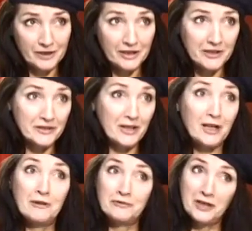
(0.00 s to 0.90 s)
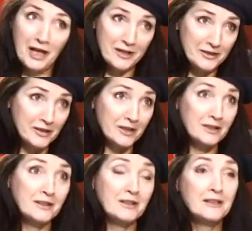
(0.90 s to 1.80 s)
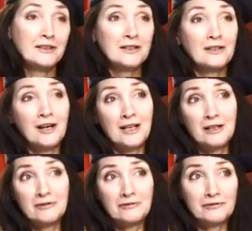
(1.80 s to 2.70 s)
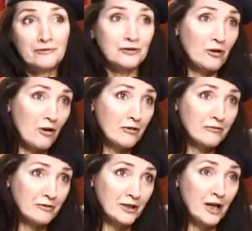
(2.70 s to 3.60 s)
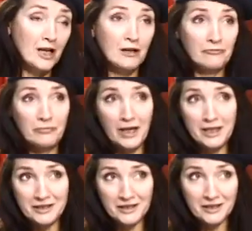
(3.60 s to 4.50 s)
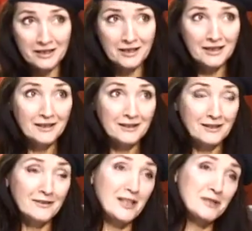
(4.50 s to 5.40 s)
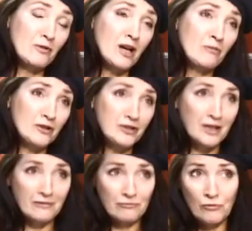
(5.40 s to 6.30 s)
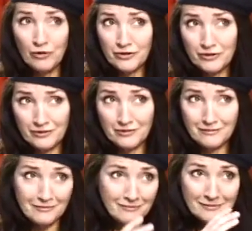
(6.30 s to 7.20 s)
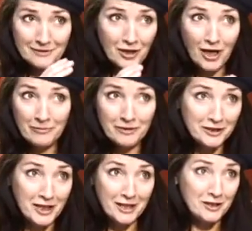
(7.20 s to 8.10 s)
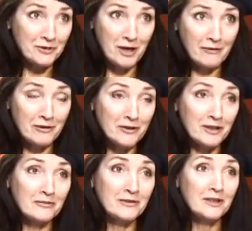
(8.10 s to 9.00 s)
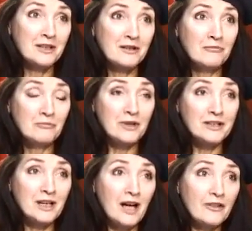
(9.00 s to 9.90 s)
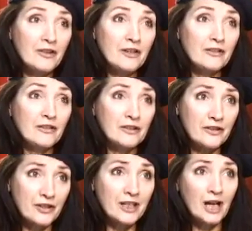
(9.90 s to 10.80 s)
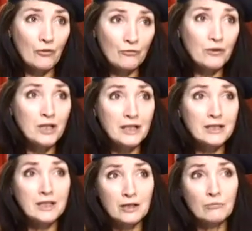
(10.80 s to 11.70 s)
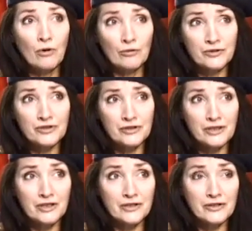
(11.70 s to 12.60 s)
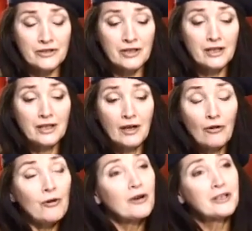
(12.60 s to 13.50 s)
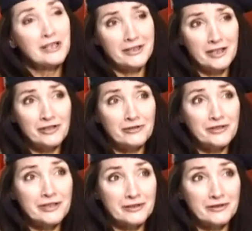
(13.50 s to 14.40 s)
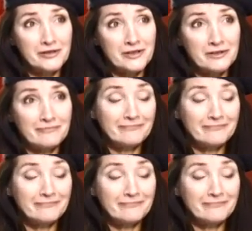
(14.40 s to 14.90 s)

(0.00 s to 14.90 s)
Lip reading: because I love dancing, I love photography, I love painting. And that's why I want to have more time in a day to do everything. But I think the thing I really need the most is organizational skills